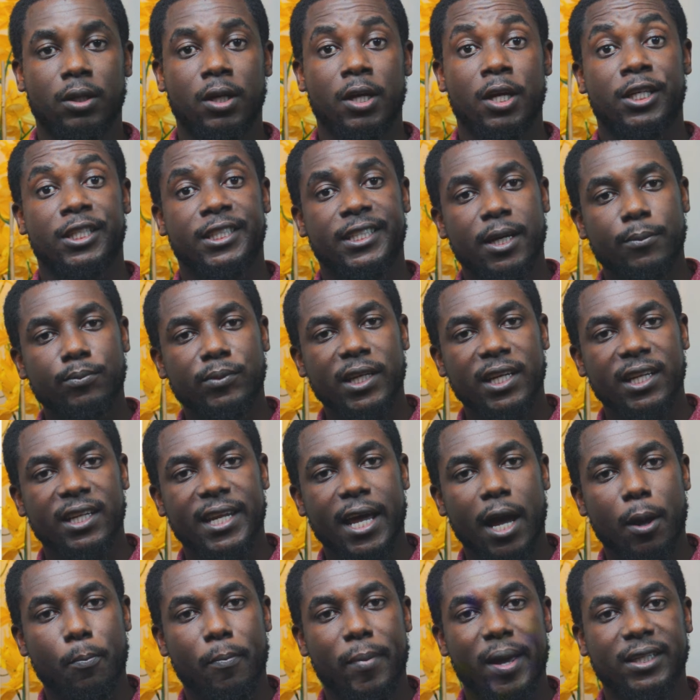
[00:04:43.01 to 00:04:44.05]
Something
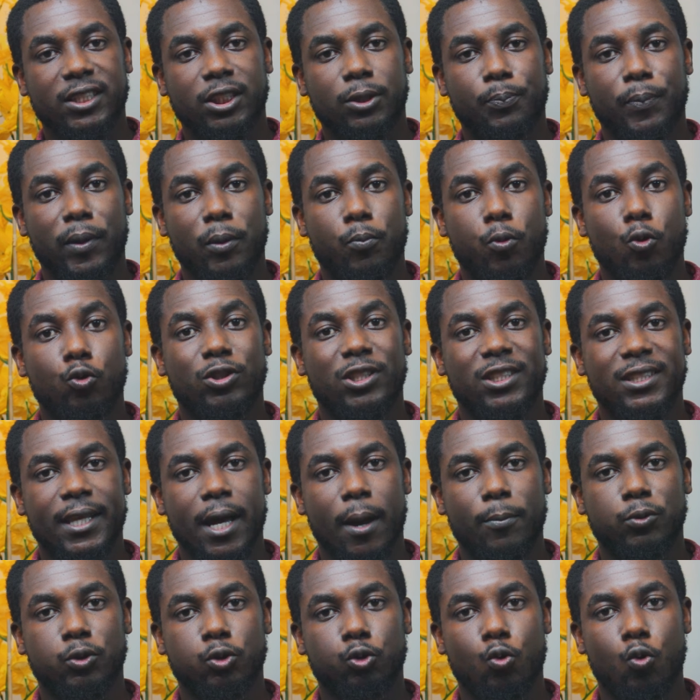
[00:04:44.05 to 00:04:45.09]
that makes people stop
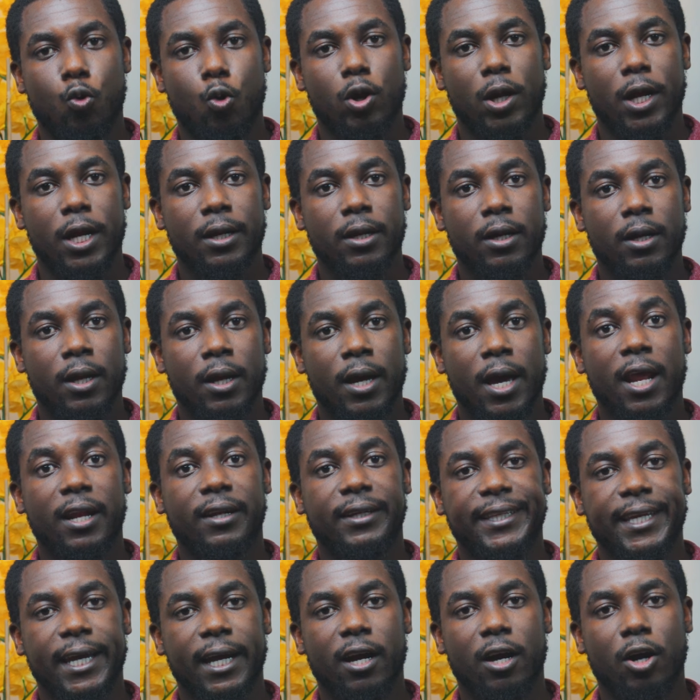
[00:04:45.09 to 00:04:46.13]
scrolling and
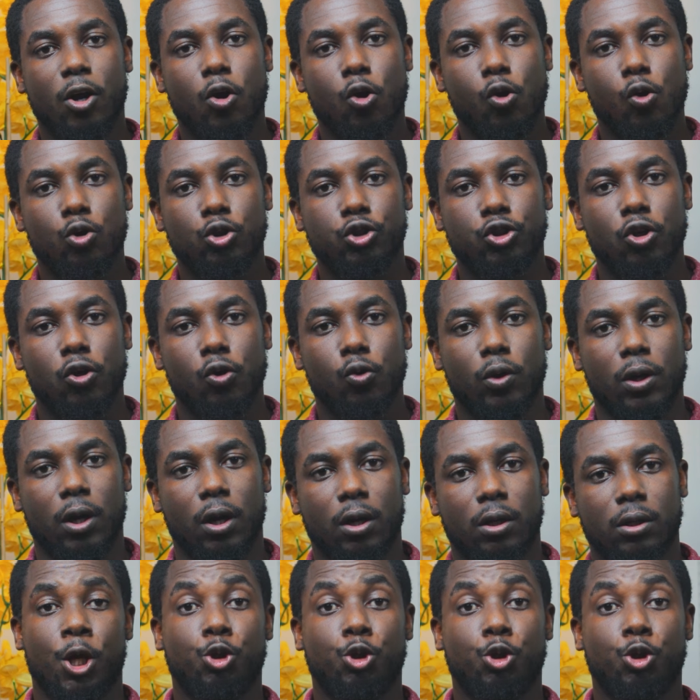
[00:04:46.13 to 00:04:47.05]
take a closer look.